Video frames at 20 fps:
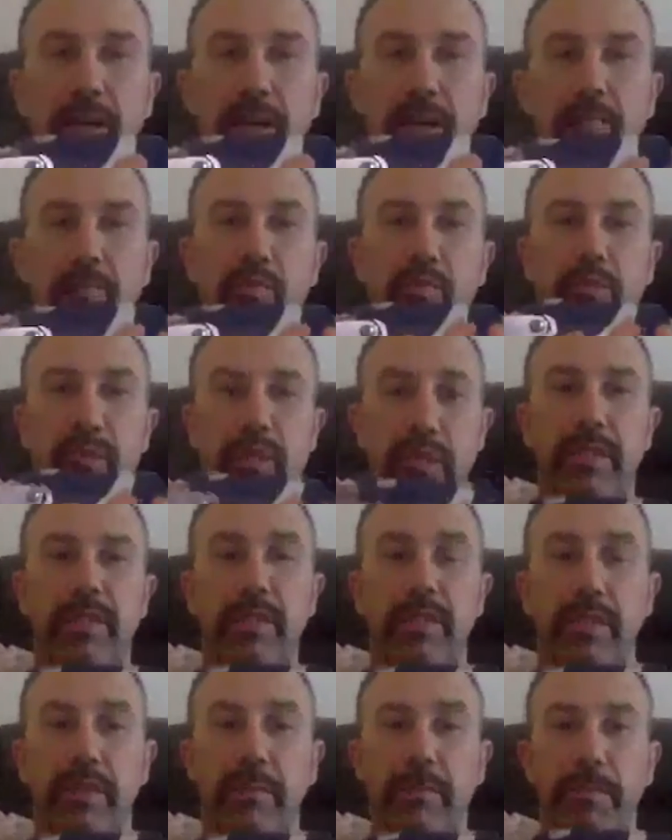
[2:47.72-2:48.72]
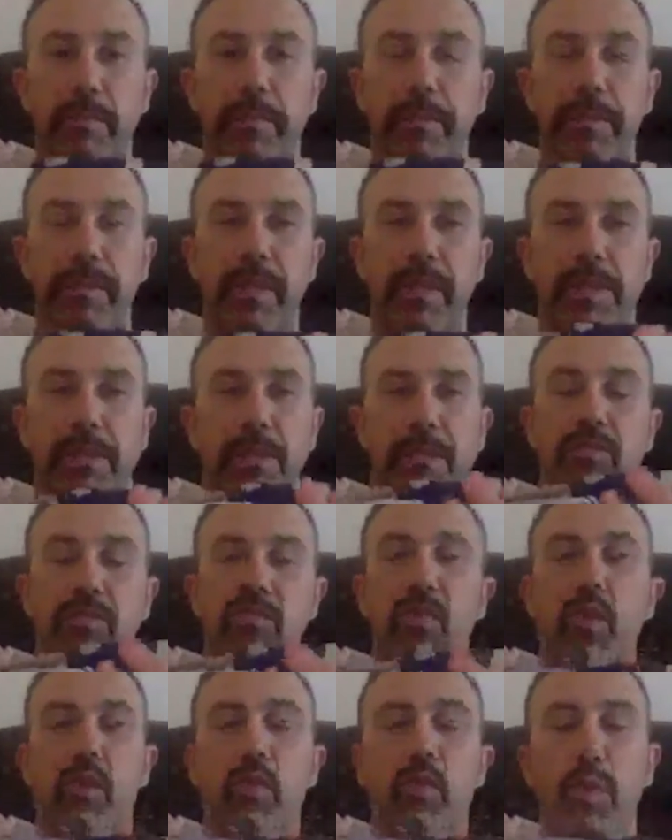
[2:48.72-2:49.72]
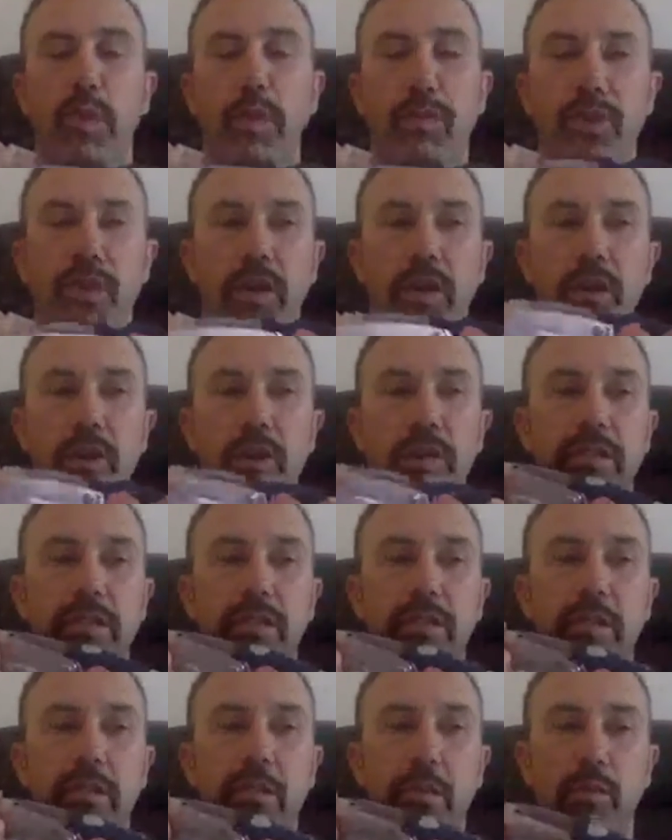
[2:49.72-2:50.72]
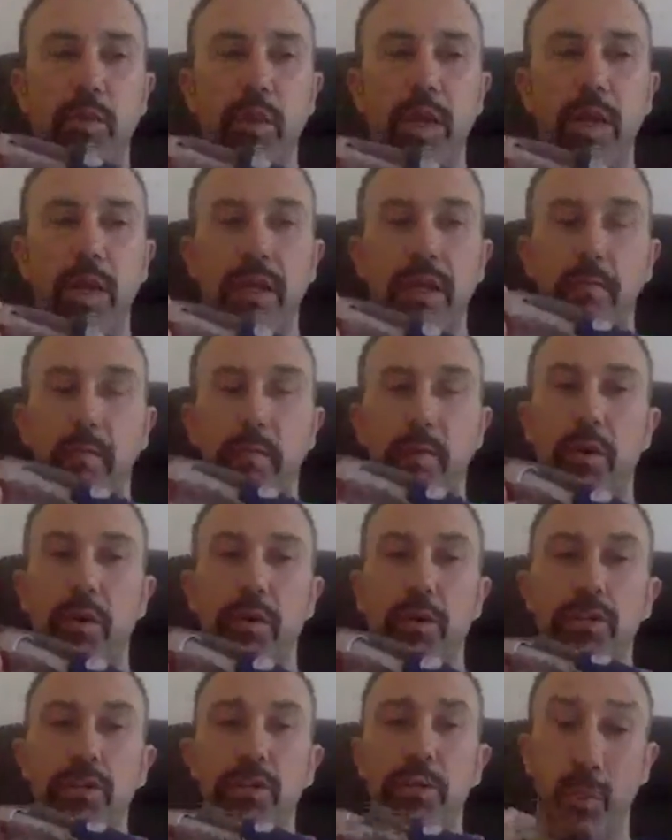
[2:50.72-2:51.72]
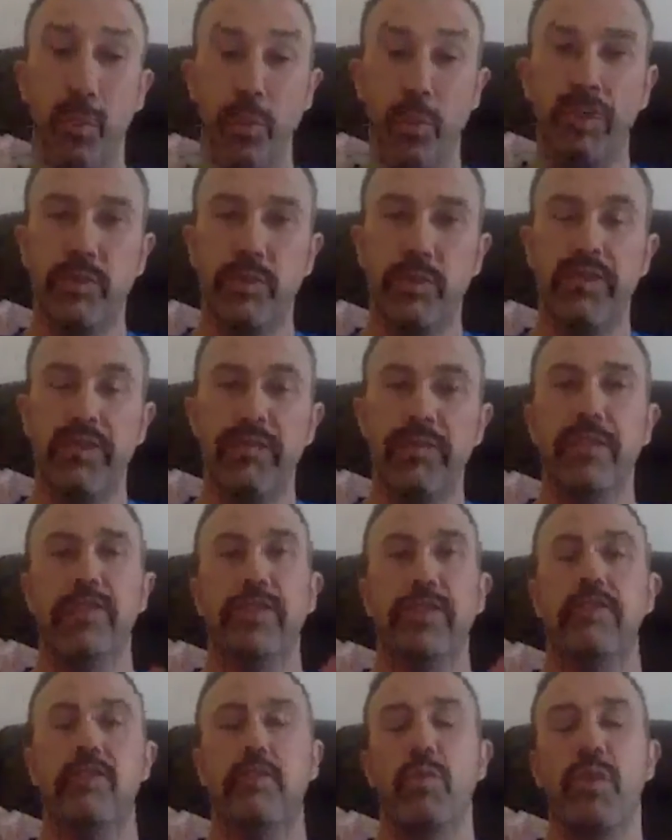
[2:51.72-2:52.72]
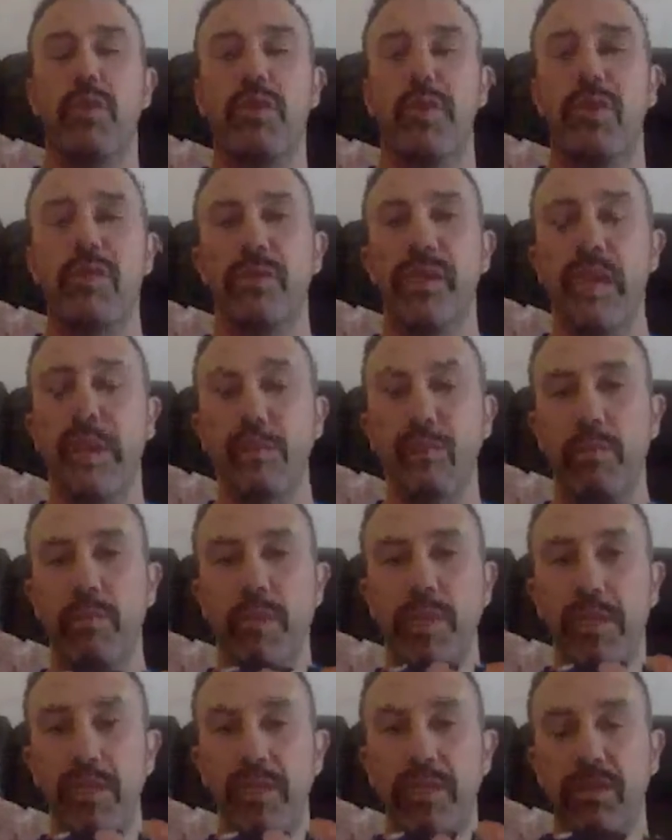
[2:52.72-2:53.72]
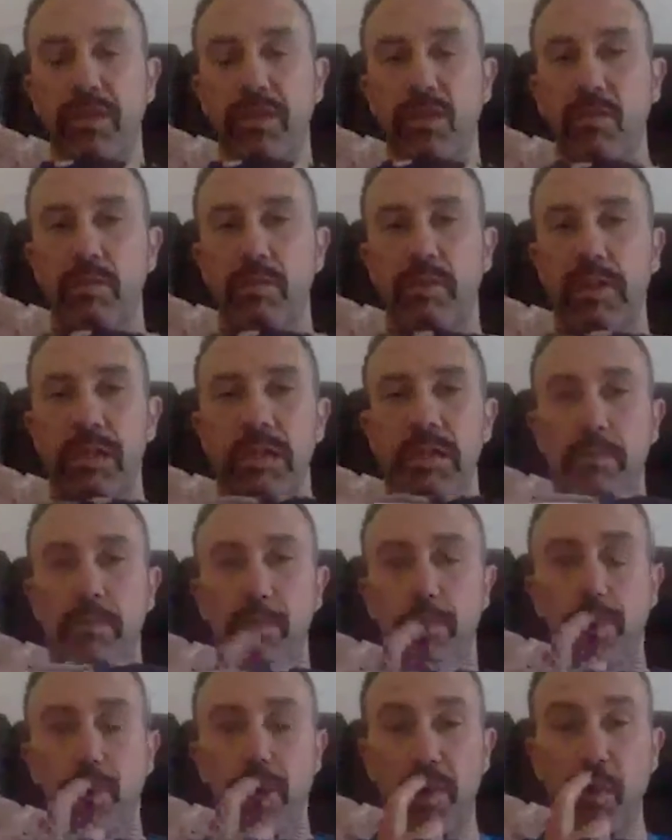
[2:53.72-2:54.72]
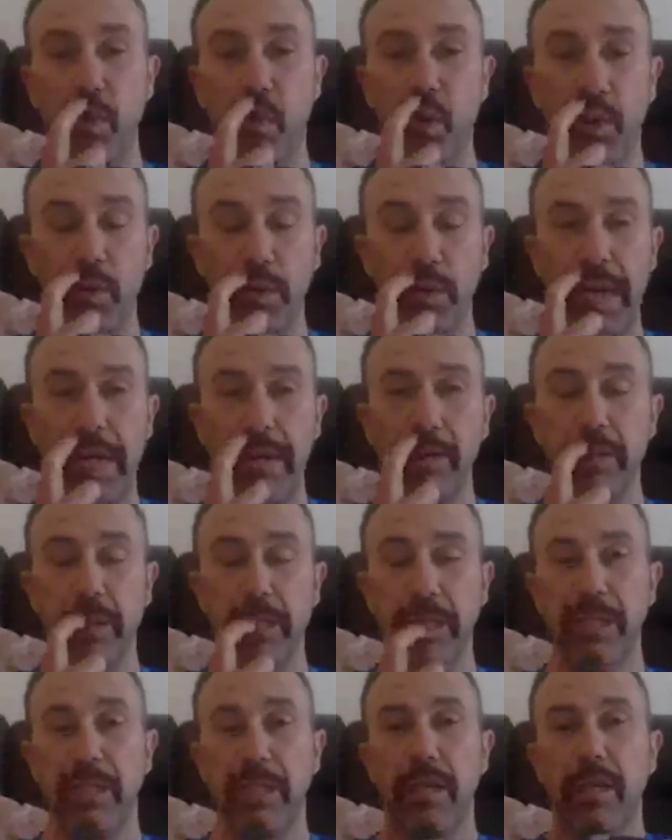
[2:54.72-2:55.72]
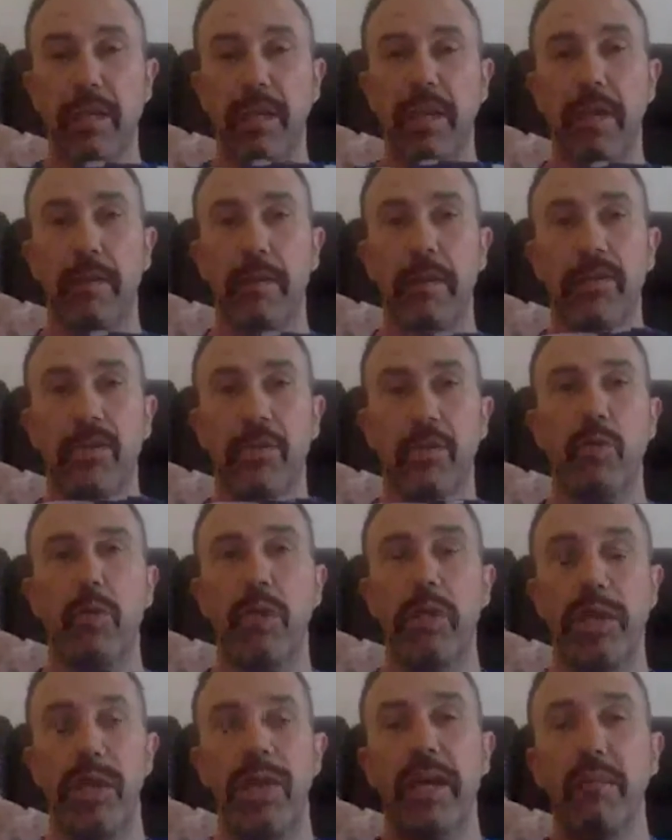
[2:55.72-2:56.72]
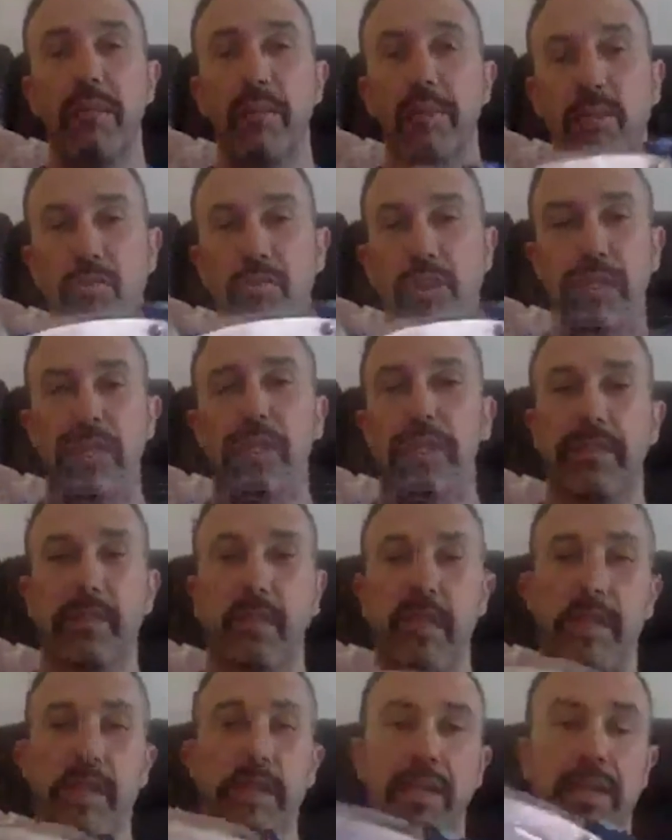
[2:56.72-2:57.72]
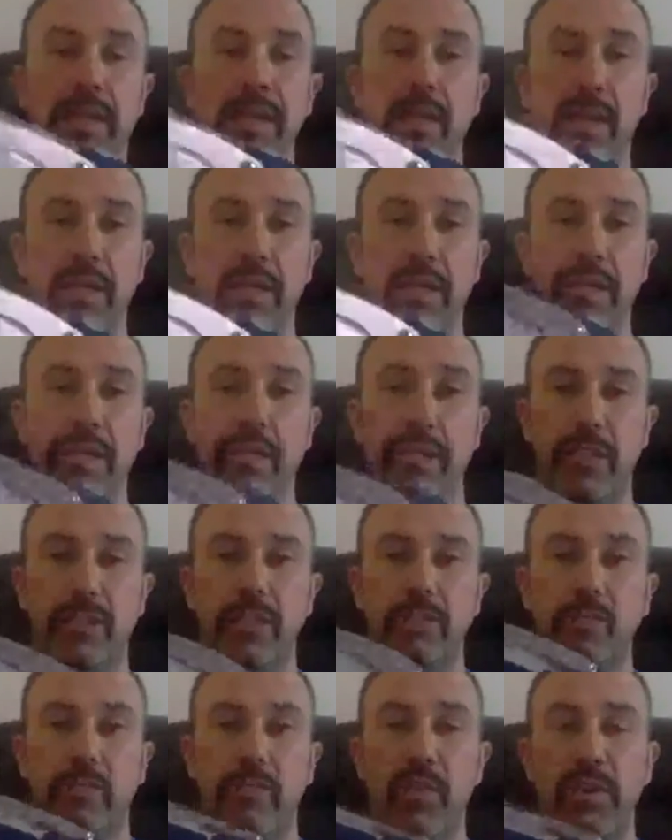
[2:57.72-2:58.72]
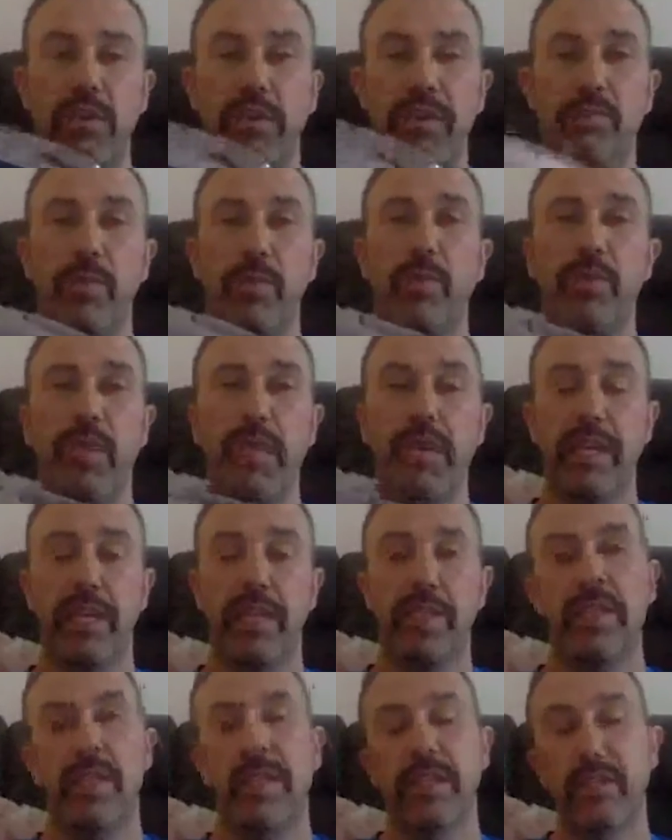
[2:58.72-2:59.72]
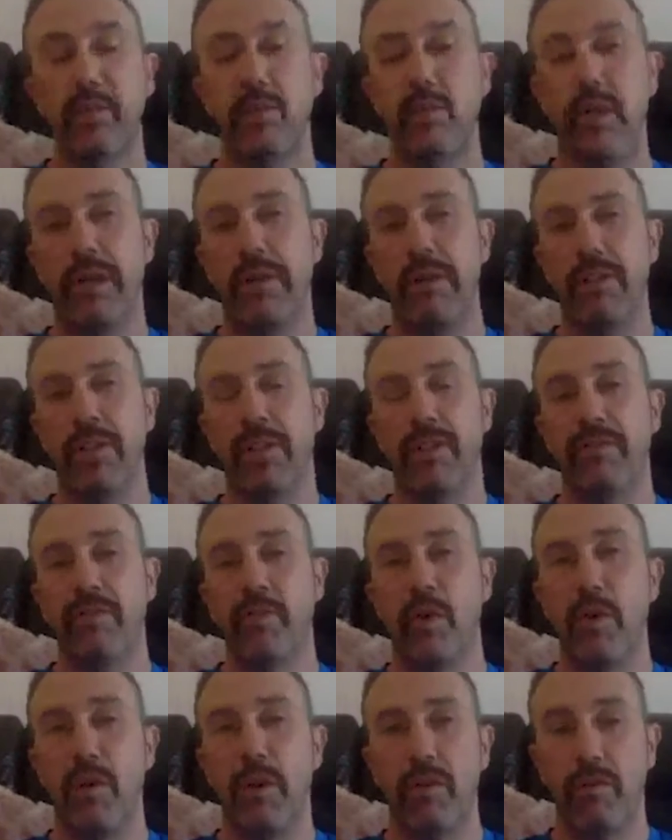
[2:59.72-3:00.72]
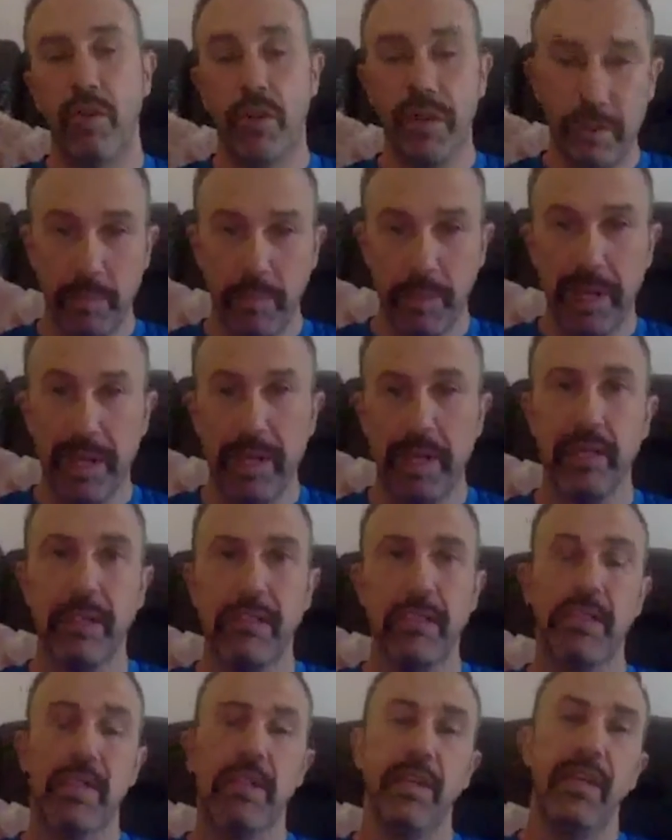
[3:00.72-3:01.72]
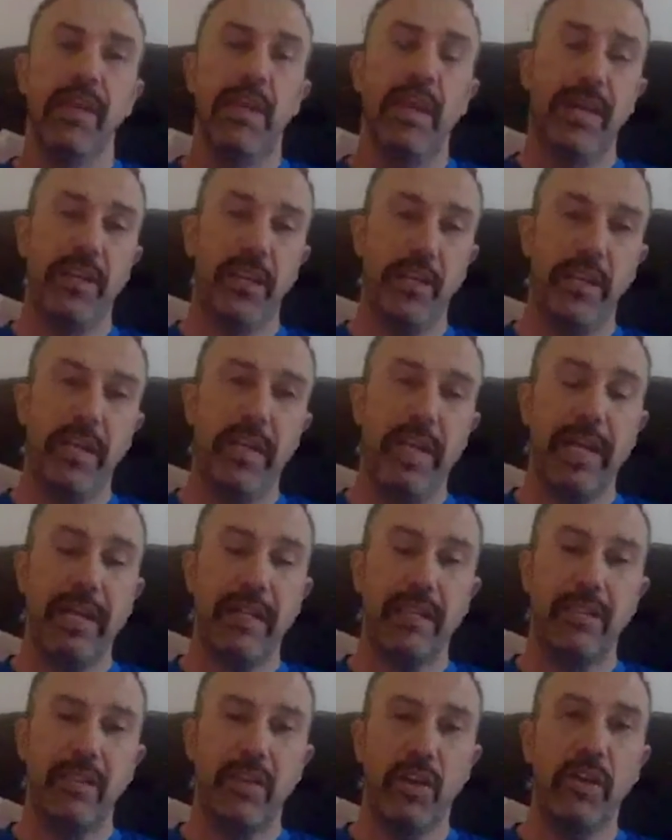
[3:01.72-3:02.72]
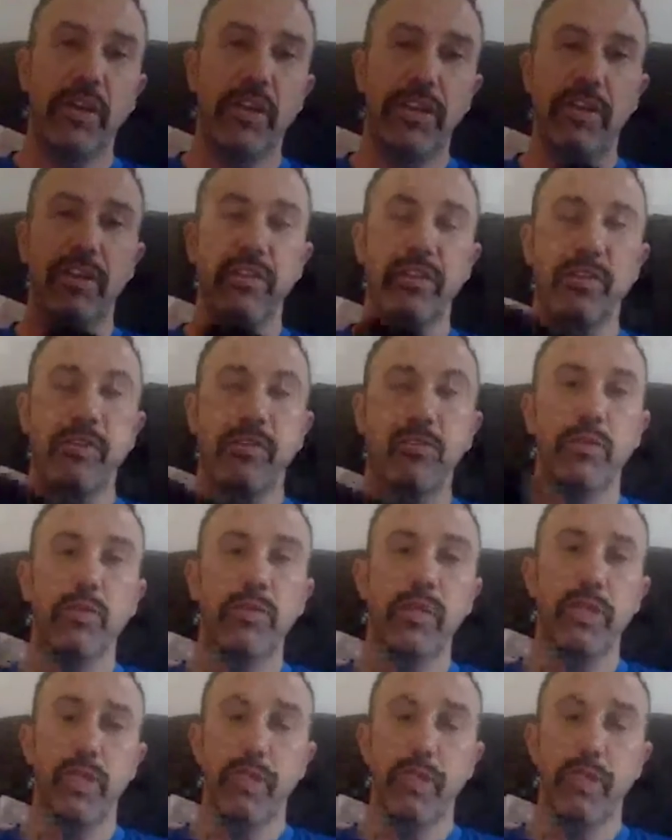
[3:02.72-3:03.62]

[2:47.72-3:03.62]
prosthetic. This is not one that I do my sports with. It's just one to enable me to try and walk around and do what I can. But realistically, this is provided by the NHS, whereas I've got running blades and other legs that I can use